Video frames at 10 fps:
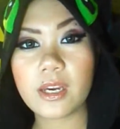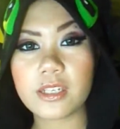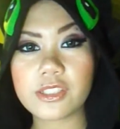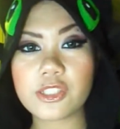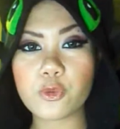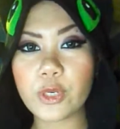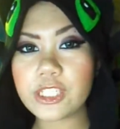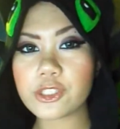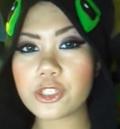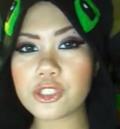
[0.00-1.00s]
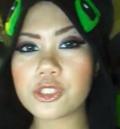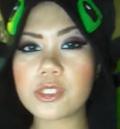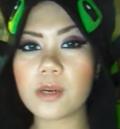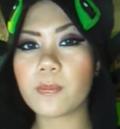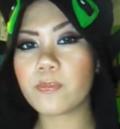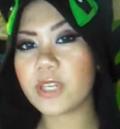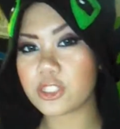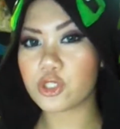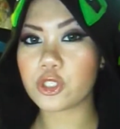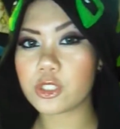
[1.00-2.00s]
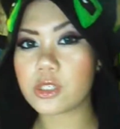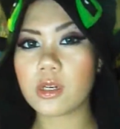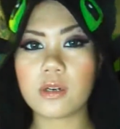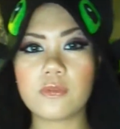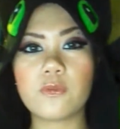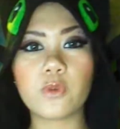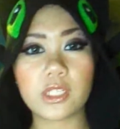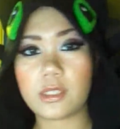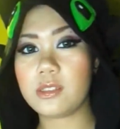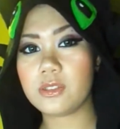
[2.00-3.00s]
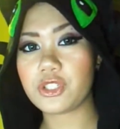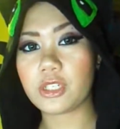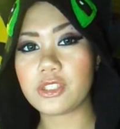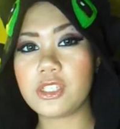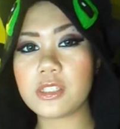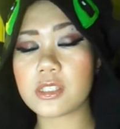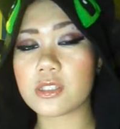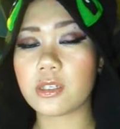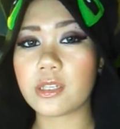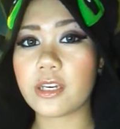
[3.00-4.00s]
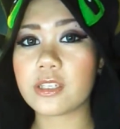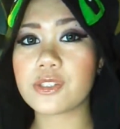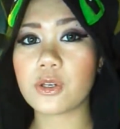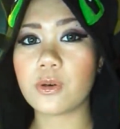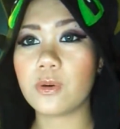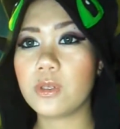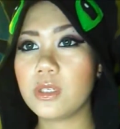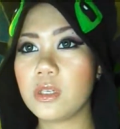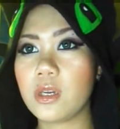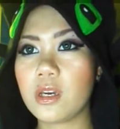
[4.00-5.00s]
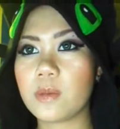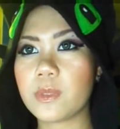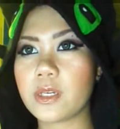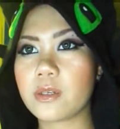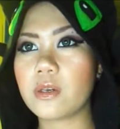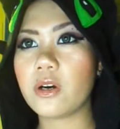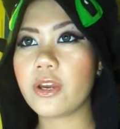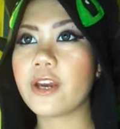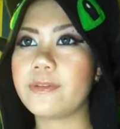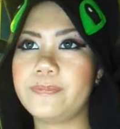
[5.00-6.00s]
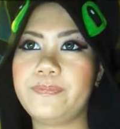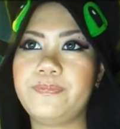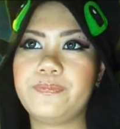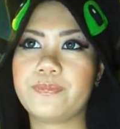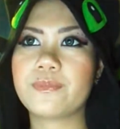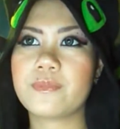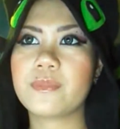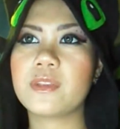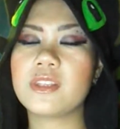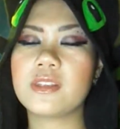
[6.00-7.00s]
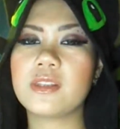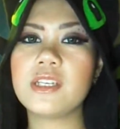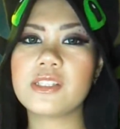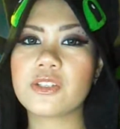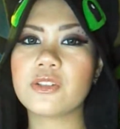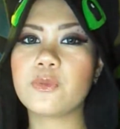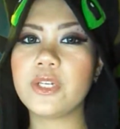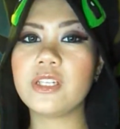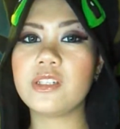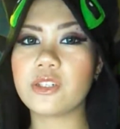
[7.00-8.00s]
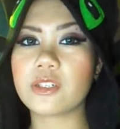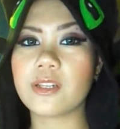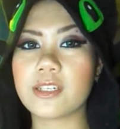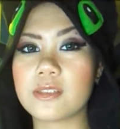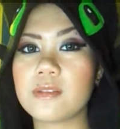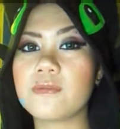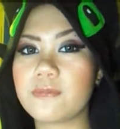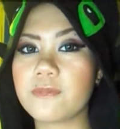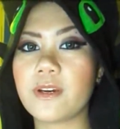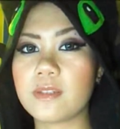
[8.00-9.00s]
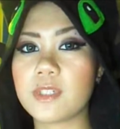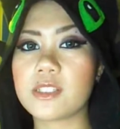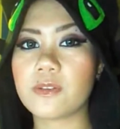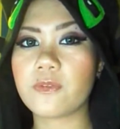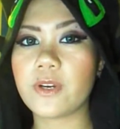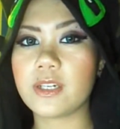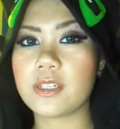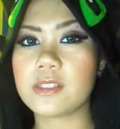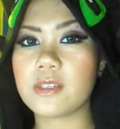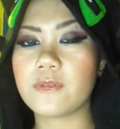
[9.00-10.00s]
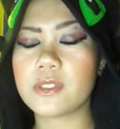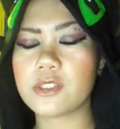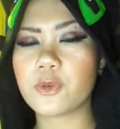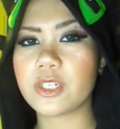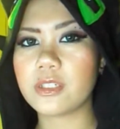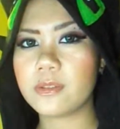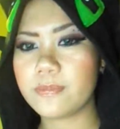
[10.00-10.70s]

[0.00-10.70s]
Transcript: I just researched some pictures of what Chuck E. Cheese's look like. So I'm like, oh yeah. This could really look like Five Nights at Freddy's if it's real.